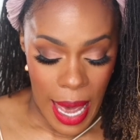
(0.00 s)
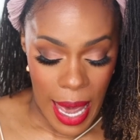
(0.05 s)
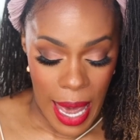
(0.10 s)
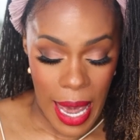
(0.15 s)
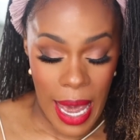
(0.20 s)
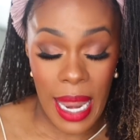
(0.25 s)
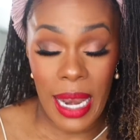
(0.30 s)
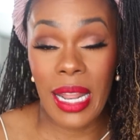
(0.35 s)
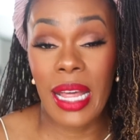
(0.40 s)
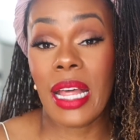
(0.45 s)

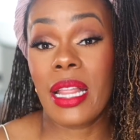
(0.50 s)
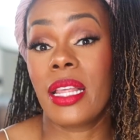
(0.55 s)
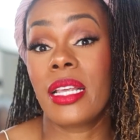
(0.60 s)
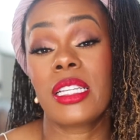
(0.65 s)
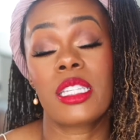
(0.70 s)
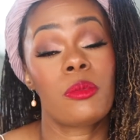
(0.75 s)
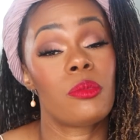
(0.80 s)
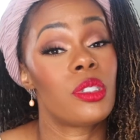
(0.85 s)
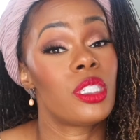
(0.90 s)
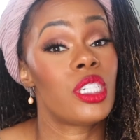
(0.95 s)
And
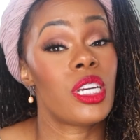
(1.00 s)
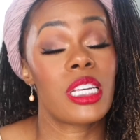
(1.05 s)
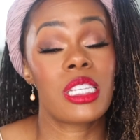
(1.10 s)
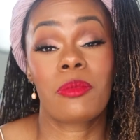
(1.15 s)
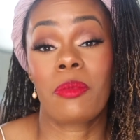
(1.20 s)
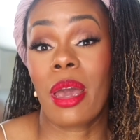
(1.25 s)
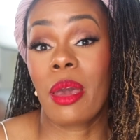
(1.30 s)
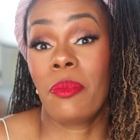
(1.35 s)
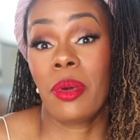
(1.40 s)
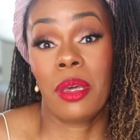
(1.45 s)
this just
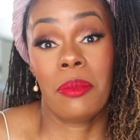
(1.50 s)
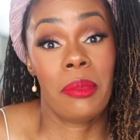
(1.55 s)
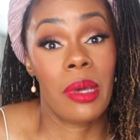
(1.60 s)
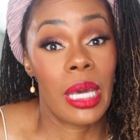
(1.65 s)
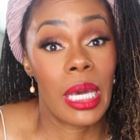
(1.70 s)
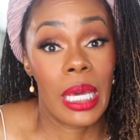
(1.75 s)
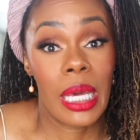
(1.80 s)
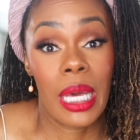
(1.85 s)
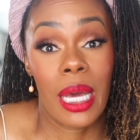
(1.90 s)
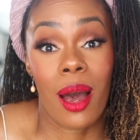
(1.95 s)
may be
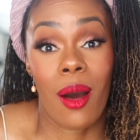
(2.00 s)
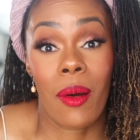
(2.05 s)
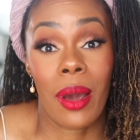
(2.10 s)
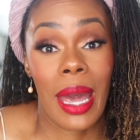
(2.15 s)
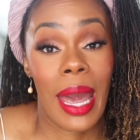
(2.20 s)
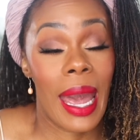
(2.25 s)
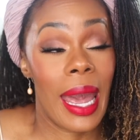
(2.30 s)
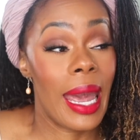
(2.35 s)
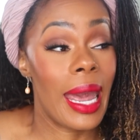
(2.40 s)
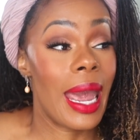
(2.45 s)
me.
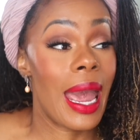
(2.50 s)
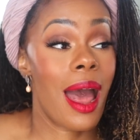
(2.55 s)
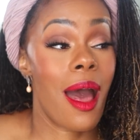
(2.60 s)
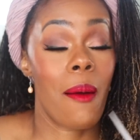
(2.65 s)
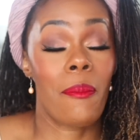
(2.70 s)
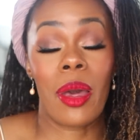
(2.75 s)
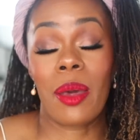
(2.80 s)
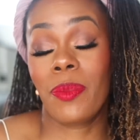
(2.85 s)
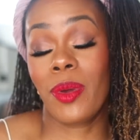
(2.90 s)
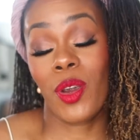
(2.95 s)
Okay. I
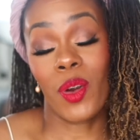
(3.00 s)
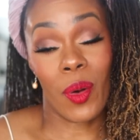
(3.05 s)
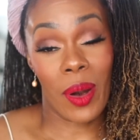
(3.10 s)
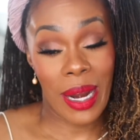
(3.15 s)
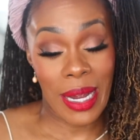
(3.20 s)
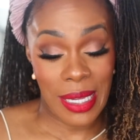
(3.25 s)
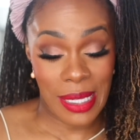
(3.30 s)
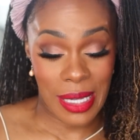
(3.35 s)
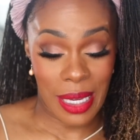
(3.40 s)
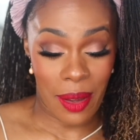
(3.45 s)
may be
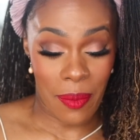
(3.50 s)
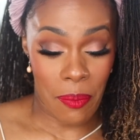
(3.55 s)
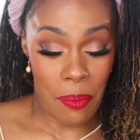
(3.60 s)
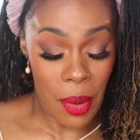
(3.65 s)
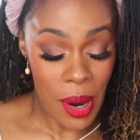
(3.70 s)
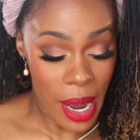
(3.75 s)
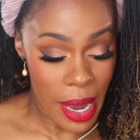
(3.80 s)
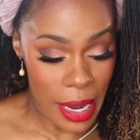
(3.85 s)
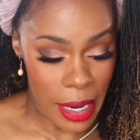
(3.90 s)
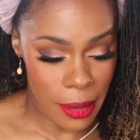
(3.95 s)
crazy,
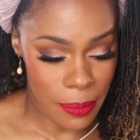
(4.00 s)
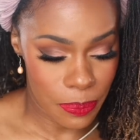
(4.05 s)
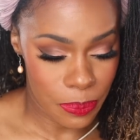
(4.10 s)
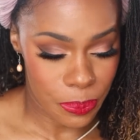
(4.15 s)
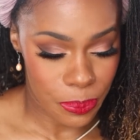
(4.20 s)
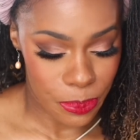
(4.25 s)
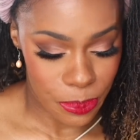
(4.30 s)
but